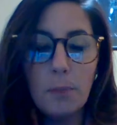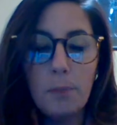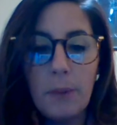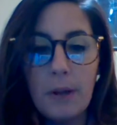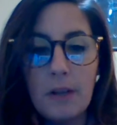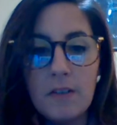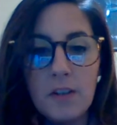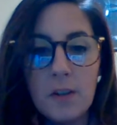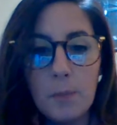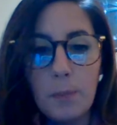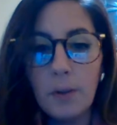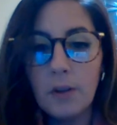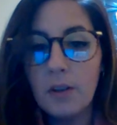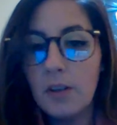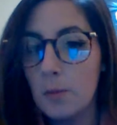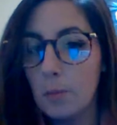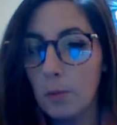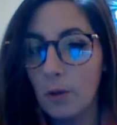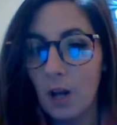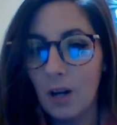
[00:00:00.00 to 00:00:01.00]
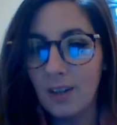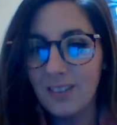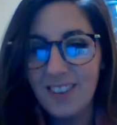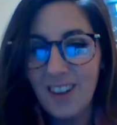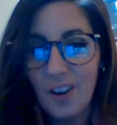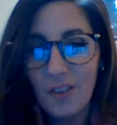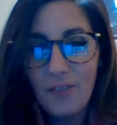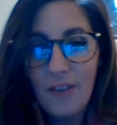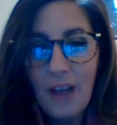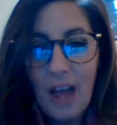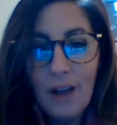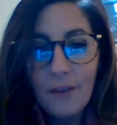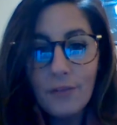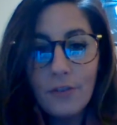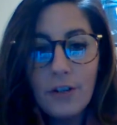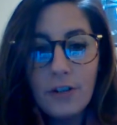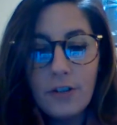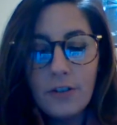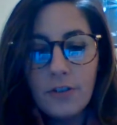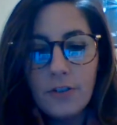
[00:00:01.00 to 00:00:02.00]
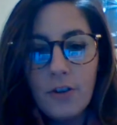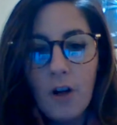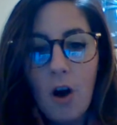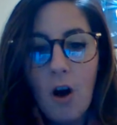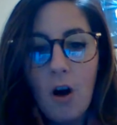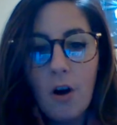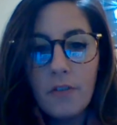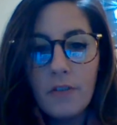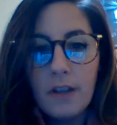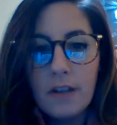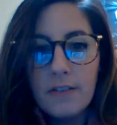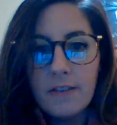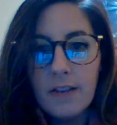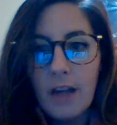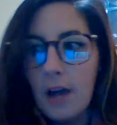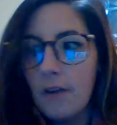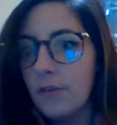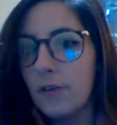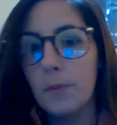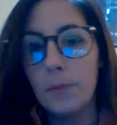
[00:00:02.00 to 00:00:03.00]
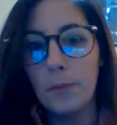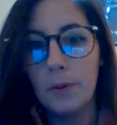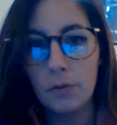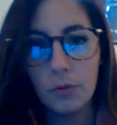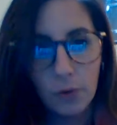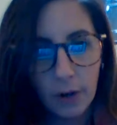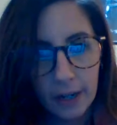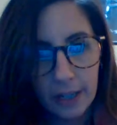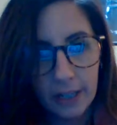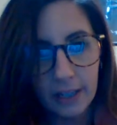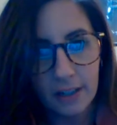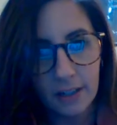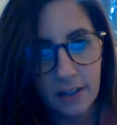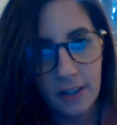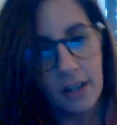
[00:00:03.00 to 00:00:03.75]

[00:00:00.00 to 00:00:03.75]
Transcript: basic building blocks of every song that's ever been written.